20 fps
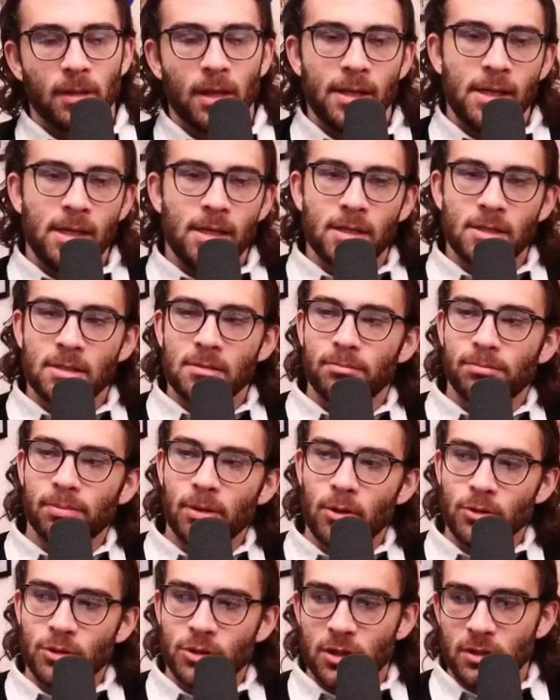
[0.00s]
Like he doesn't
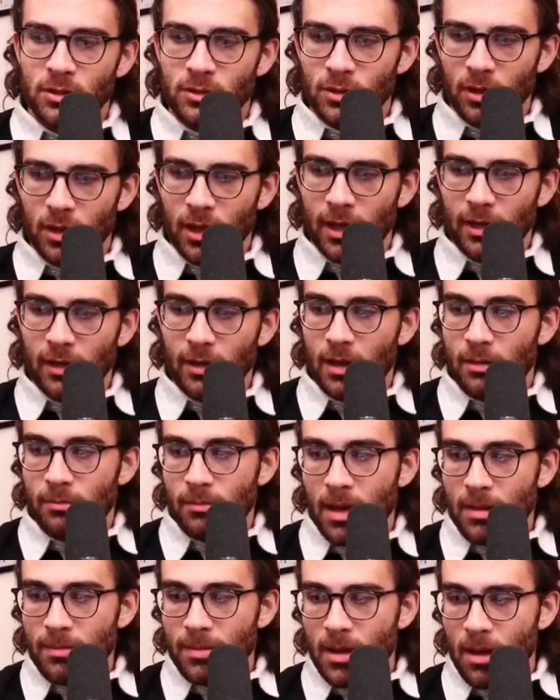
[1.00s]
broach into like,
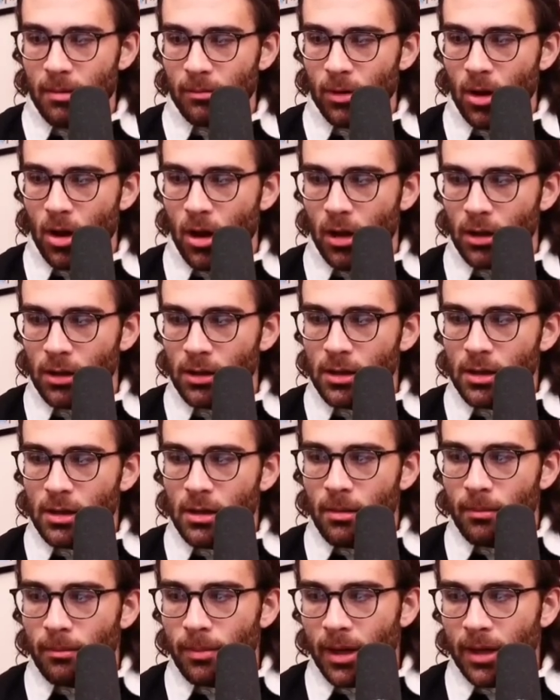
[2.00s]
and maybe I'm wrong,
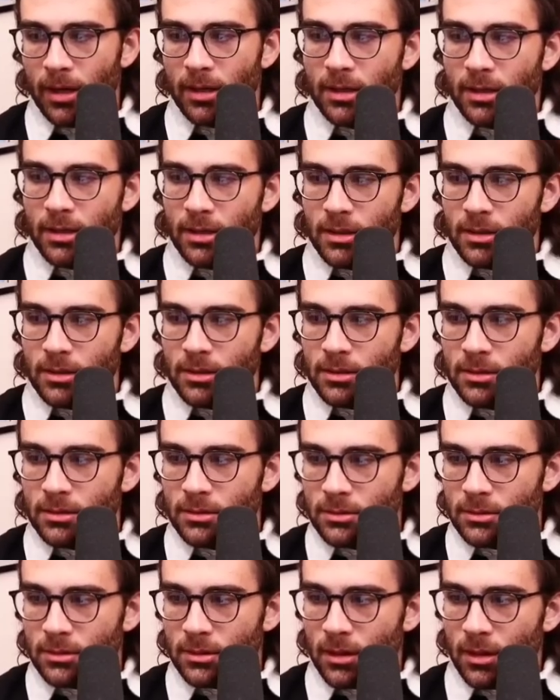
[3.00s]
but
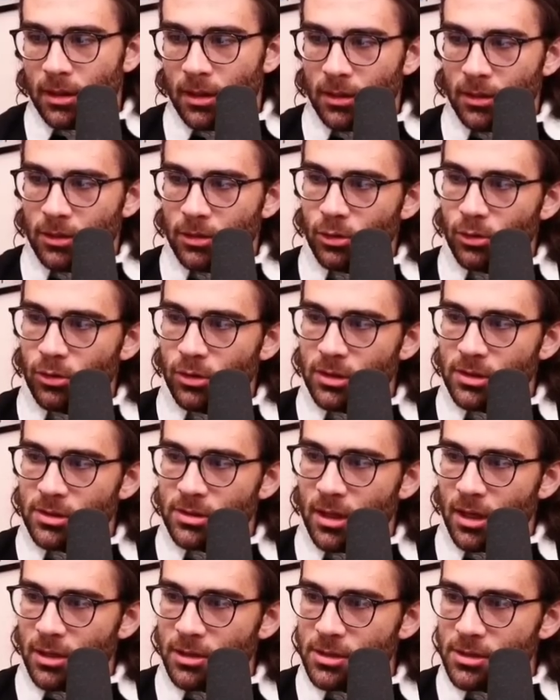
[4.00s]
clueless
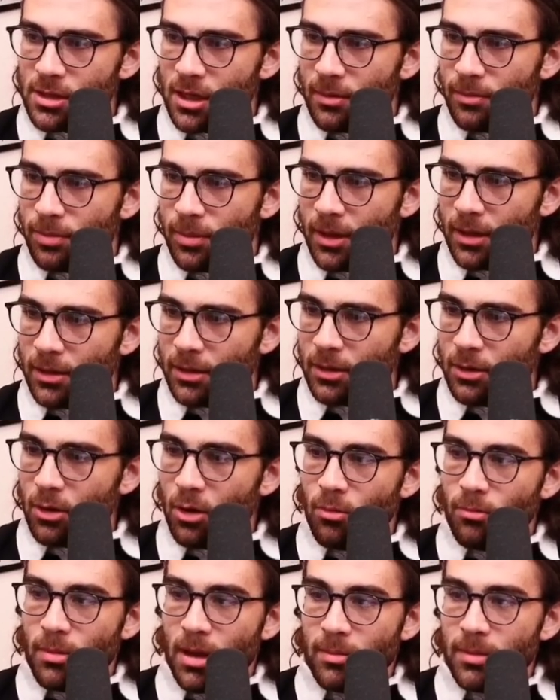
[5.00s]
Sanji's not a
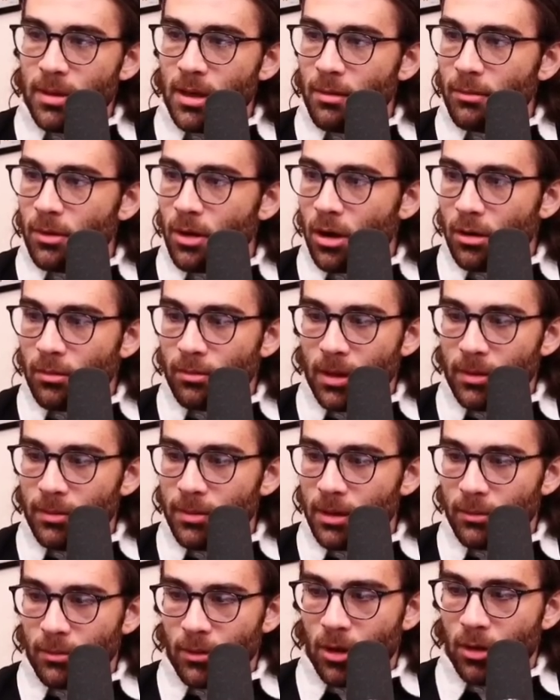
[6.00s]
predator. Oh, maybe I'm wrong.
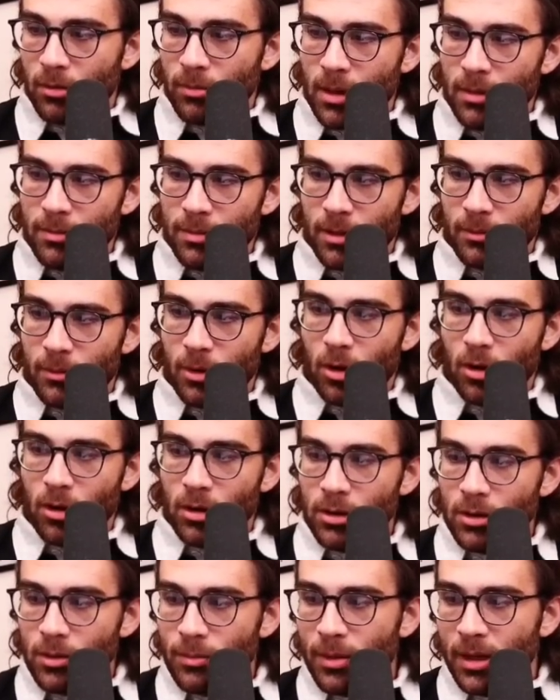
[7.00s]
Maybe I'm wrong. Maybe I'm
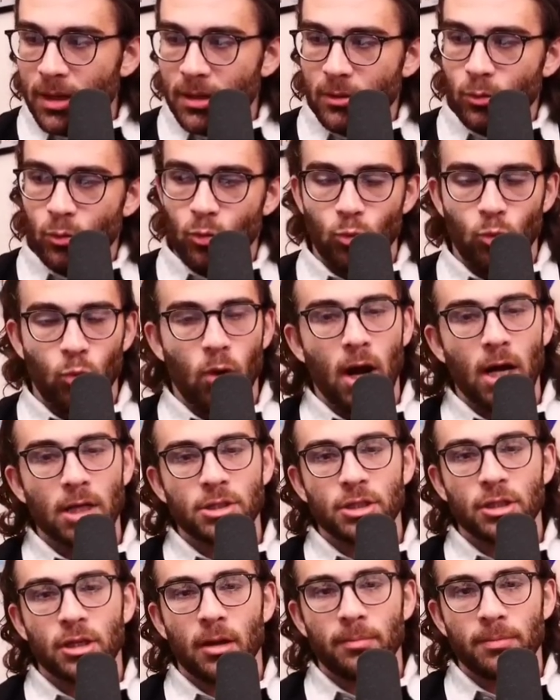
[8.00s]
wrong. But
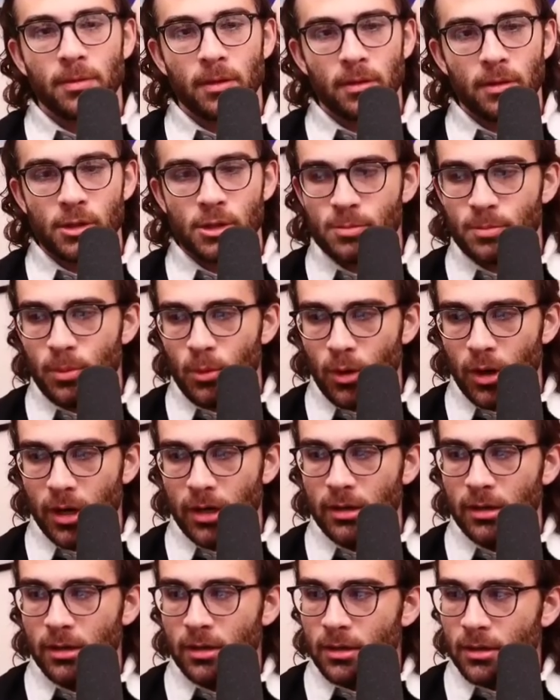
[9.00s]
watching up to this
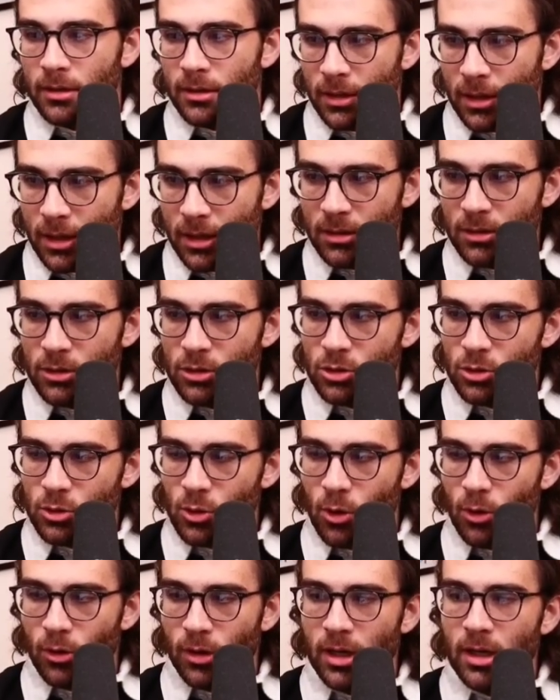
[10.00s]
point in the
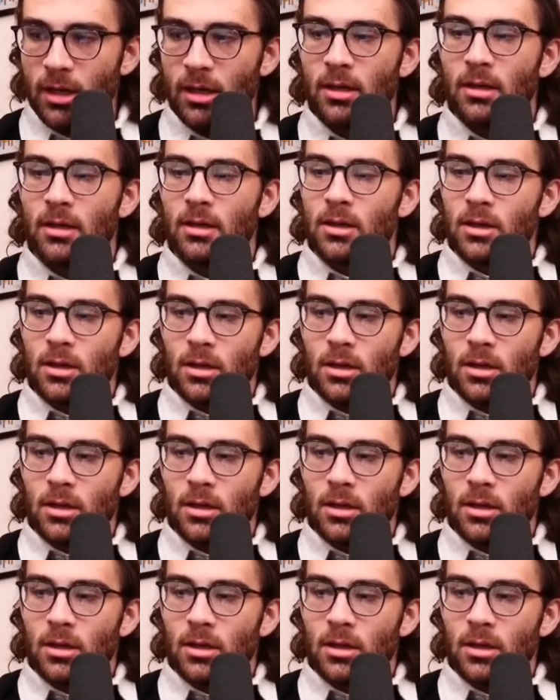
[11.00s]
story,